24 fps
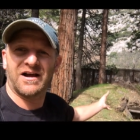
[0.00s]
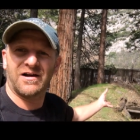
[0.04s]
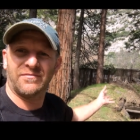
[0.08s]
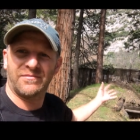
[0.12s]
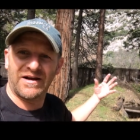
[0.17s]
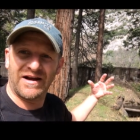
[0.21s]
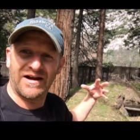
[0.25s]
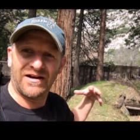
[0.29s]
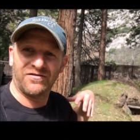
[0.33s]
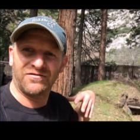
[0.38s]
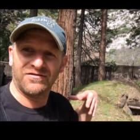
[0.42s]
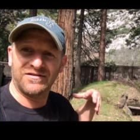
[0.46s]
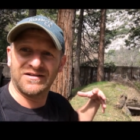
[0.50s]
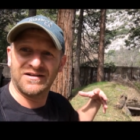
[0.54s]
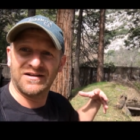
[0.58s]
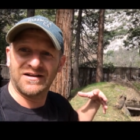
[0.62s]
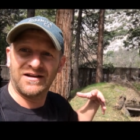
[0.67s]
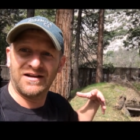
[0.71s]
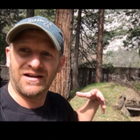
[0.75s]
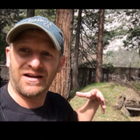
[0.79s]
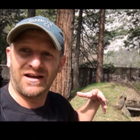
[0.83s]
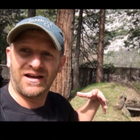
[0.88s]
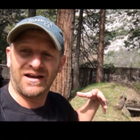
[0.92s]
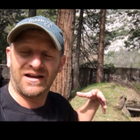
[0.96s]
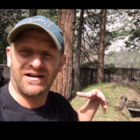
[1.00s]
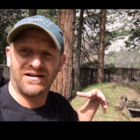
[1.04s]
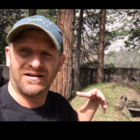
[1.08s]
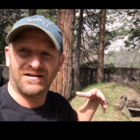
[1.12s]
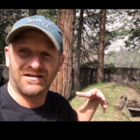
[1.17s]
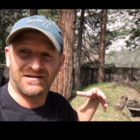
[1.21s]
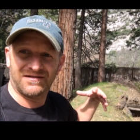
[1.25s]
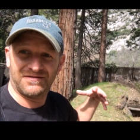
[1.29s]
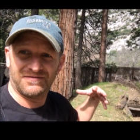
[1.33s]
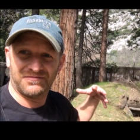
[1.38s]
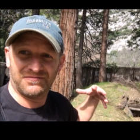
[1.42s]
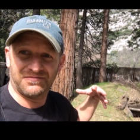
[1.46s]
come out,
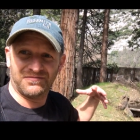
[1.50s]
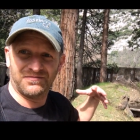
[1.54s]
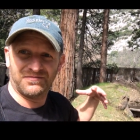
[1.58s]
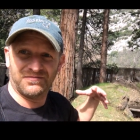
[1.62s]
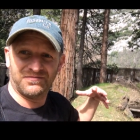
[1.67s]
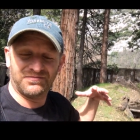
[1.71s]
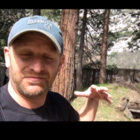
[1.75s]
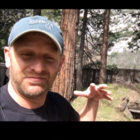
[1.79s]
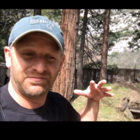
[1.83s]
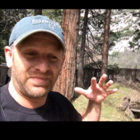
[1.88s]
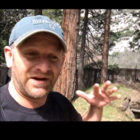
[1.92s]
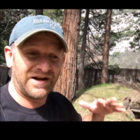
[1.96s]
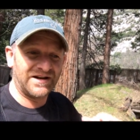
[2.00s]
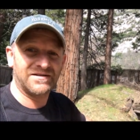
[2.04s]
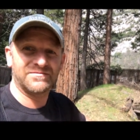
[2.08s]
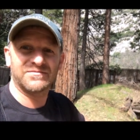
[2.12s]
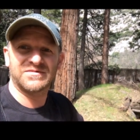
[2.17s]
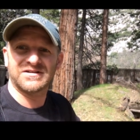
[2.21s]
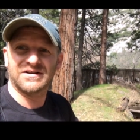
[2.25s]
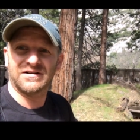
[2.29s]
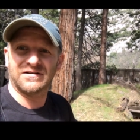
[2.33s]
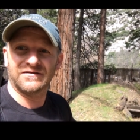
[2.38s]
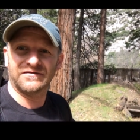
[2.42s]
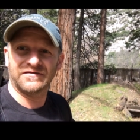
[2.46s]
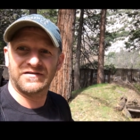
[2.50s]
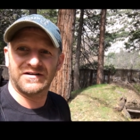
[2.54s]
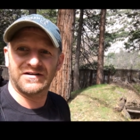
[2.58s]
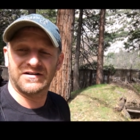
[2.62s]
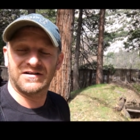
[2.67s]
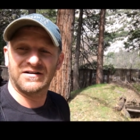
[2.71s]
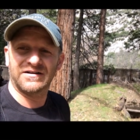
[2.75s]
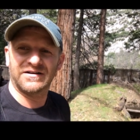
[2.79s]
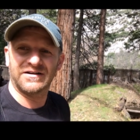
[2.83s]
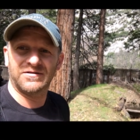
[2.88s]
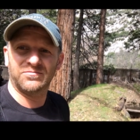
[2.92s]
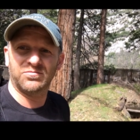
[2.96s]
bathe themselves in a
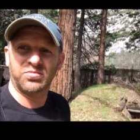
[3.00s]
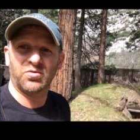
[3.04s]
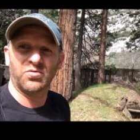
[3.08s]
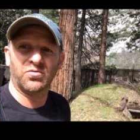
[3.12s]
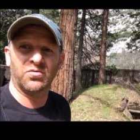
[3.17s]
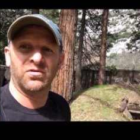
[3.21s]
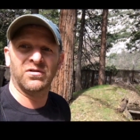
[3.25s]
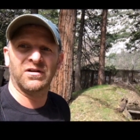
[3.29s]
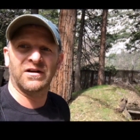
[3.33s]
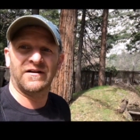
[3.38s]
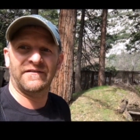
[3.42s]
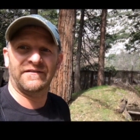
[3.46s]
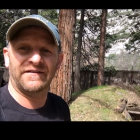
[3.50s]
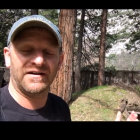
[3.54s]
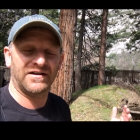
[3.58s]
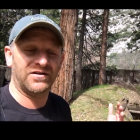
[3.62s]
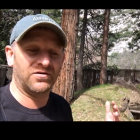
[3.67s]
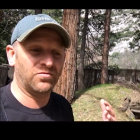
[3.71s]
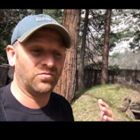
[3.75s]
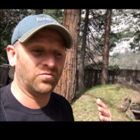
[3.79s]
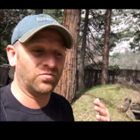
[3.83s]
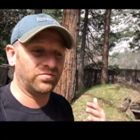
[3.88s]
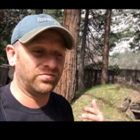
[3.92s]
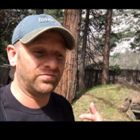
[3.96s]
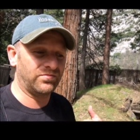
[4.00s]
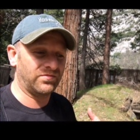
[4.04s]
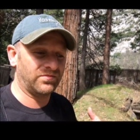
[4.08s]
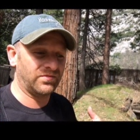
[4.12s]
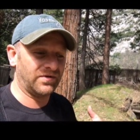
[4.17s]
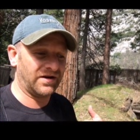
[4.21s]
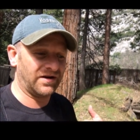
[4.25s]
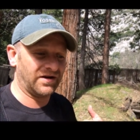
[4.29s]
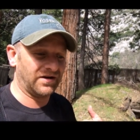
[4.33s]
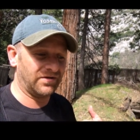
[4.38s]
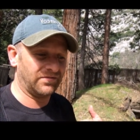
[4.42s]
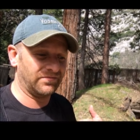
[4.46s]
clean pool, and then
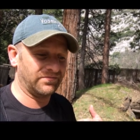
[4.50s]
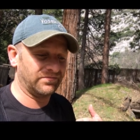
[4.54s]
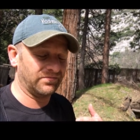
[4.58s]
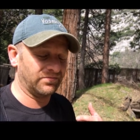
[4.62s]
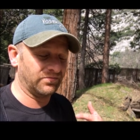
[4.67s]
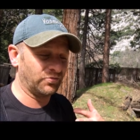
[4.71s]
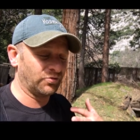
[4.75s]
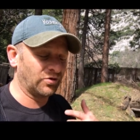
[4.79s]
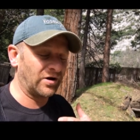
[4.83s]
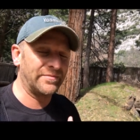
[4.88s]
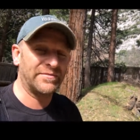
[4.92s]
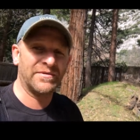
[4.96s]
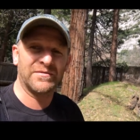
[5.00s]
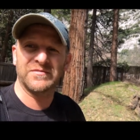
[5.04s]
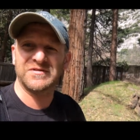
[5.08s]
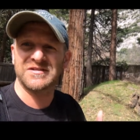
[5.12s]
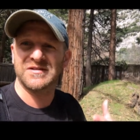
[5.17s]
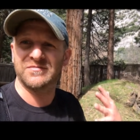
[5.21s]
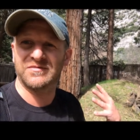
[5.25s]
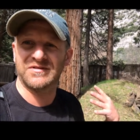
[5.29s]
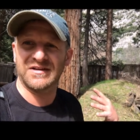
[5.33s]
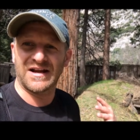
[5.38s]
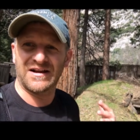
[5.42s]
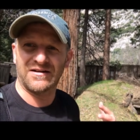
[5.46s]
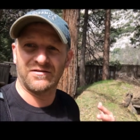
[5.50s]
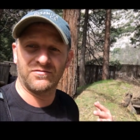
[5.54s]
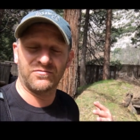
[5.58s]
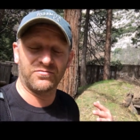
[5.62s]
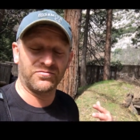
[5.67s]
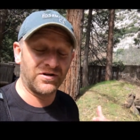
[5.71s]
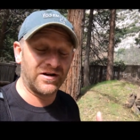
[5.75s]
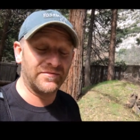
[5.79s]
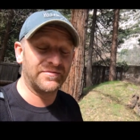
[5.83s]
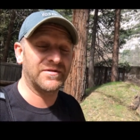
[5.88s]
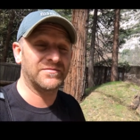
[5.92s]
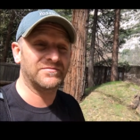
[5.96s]
rub
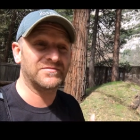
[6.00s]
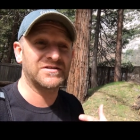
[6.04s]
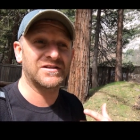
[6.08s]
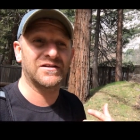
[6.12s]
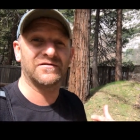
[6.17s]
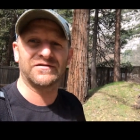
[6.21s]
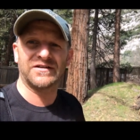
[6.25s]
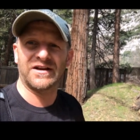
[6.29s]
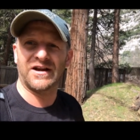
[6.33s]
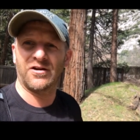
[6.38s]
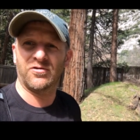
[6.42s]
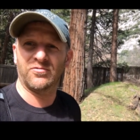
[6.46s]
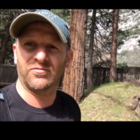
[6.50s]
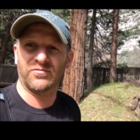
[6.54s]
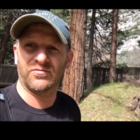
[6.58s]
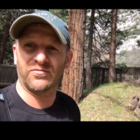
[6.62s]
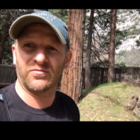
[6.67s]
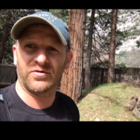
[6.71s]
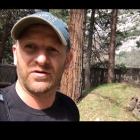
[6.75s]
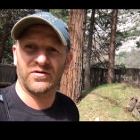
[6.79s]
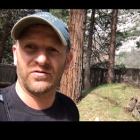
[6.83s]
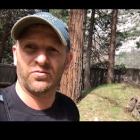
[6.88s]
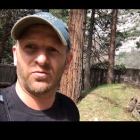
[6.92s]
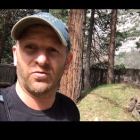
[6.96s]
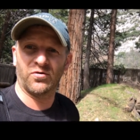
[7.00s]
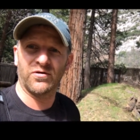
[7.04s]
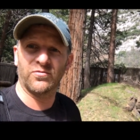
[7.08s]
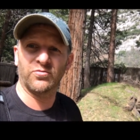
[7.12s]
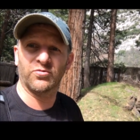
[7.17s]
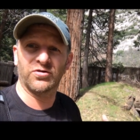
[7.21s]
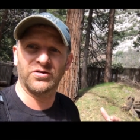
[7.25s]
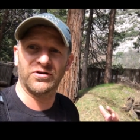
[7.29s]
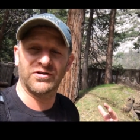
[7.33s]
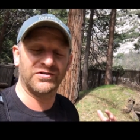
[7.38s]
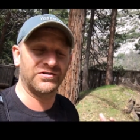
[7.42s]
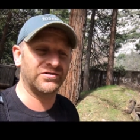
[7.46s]
themselves down with
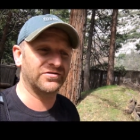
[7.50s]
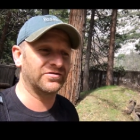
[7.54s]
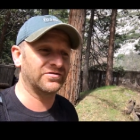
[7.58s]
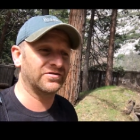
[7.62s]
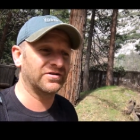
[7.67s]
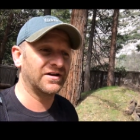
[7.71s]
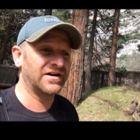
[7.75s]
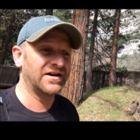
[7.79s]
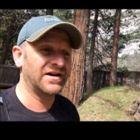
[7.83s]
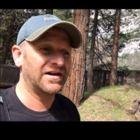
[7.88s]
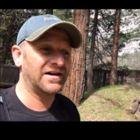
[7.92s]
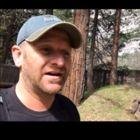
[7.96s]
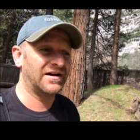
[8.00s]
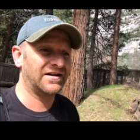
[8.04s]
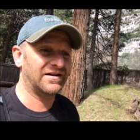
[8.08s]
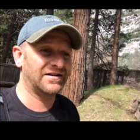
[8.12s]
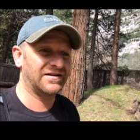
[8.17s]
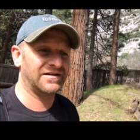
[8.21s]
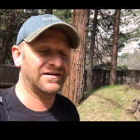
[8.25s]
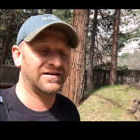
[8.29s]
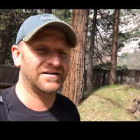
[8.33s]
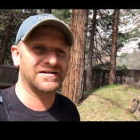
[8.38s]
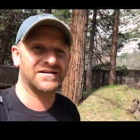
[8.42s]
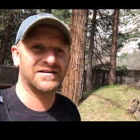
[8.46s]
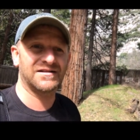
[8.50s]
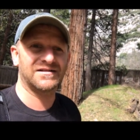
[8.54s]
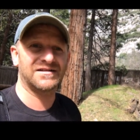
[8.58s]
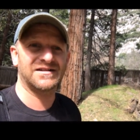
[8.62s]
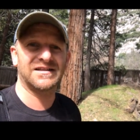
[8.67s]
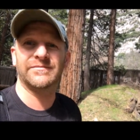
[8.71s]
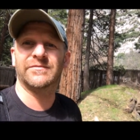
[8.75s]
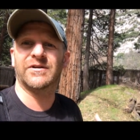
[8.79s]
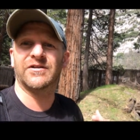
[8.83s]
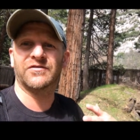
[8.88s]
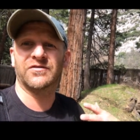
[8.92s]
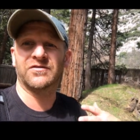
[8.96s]
wormwood or
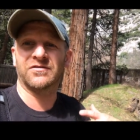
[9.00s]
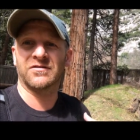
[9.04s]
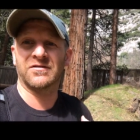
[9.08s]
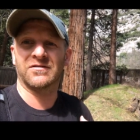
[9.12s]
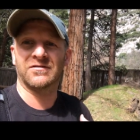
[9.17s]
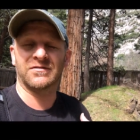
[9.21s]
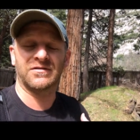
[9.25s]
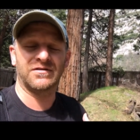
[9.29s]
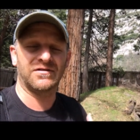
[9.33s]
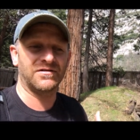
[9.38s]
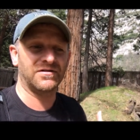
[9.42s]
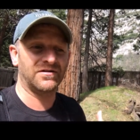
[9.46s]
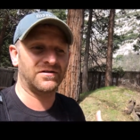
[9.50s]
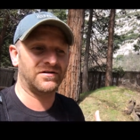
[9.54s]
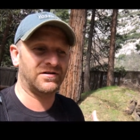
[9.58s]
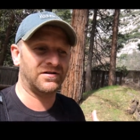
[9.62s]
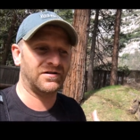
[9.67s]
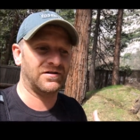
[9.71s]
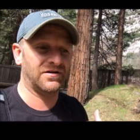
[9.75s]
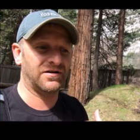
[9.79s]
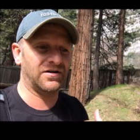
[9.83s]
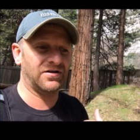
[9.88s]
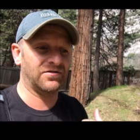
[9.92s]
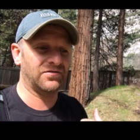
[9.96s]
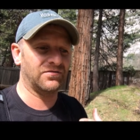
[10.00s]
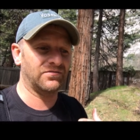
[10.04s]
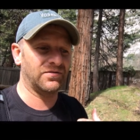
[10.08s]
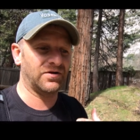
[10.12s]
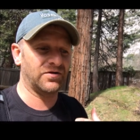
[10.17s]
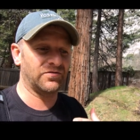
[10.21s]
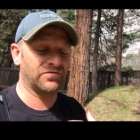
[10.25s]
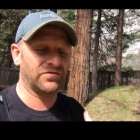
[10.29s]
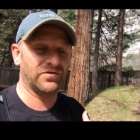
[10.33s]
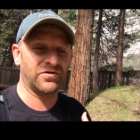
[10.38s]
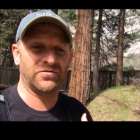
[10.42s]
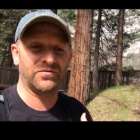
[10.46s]
some other
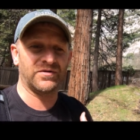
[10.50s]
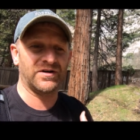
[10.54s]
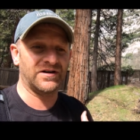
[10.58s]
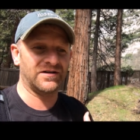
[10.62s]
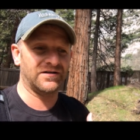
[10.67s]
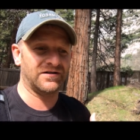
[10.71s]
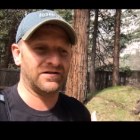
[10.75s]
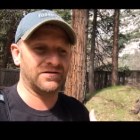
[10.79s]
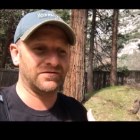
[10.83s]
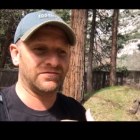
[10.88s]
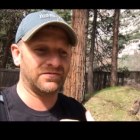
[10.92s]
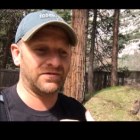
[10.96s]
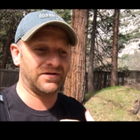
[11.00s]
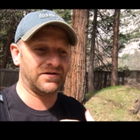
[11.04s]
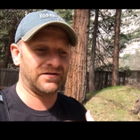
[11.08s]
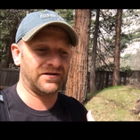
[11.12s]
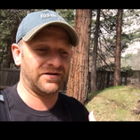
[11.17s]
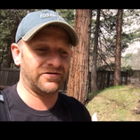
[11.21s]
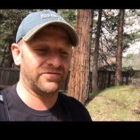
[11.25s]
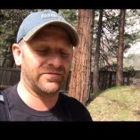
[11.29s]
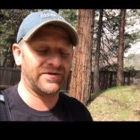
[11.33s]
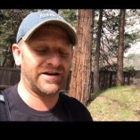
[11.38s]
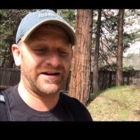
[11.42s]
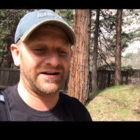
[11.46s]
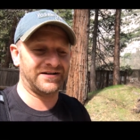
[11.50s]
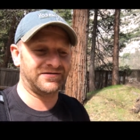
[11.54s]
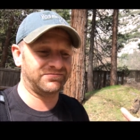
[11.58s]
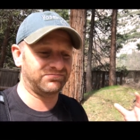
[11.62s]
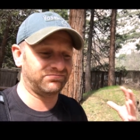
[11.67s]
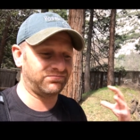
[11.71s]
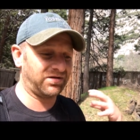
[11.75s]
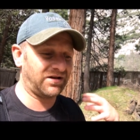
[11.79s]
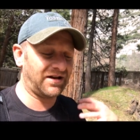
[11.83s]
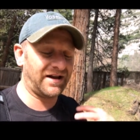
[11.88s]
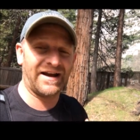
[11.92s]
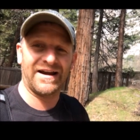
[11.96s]
aromatic
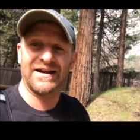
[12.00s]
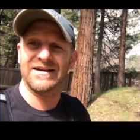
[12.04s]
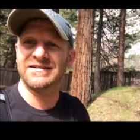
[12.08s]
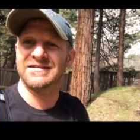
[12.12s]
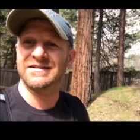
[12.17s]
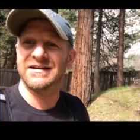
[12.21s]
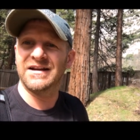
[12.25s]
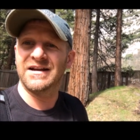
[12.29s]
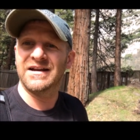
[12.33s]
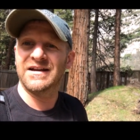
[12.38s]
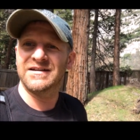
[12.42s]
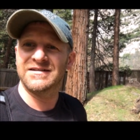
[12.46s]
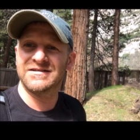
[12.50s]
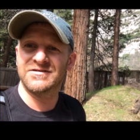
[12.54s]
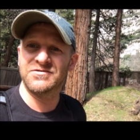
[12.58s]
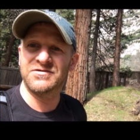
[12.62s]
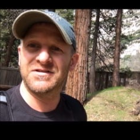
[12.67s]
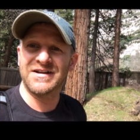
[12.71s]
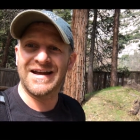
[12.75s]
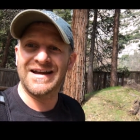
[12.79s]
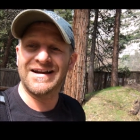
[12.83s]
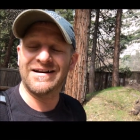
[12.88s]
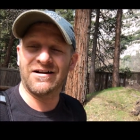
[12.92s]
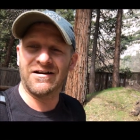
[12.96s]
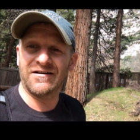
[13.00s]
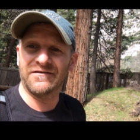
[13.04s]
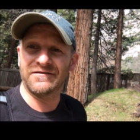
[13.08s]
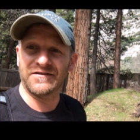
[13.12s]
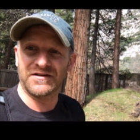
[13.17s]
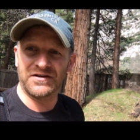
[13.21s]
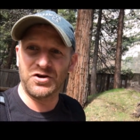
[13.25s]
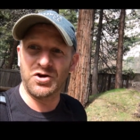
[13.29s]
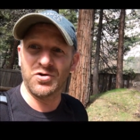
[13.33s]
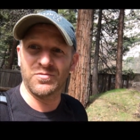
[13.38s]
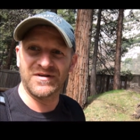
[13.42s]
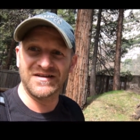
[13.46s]
plant to take off
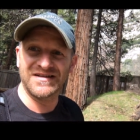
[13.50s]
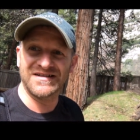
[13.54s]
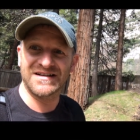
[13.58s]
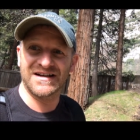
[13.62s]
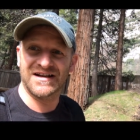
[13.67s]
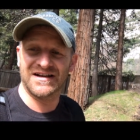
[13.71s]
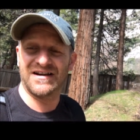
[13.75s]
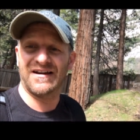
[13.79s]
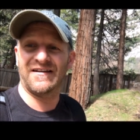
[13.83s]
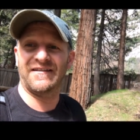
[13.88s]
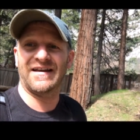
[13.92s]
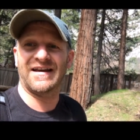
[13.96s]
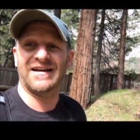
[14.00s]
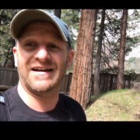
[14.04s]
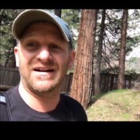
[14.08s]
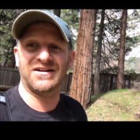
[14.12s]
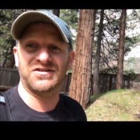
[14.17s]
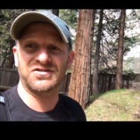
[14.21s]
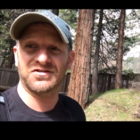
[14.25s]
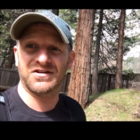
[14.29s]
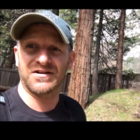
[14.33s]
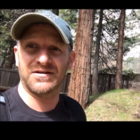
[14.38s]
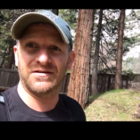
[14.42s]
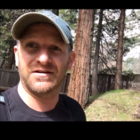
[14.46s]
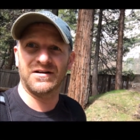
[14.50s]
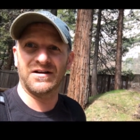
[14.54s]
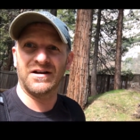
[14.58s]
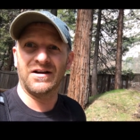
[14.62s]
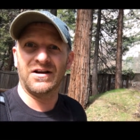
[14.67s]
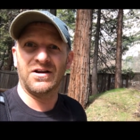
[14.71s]
the human scent, and that actually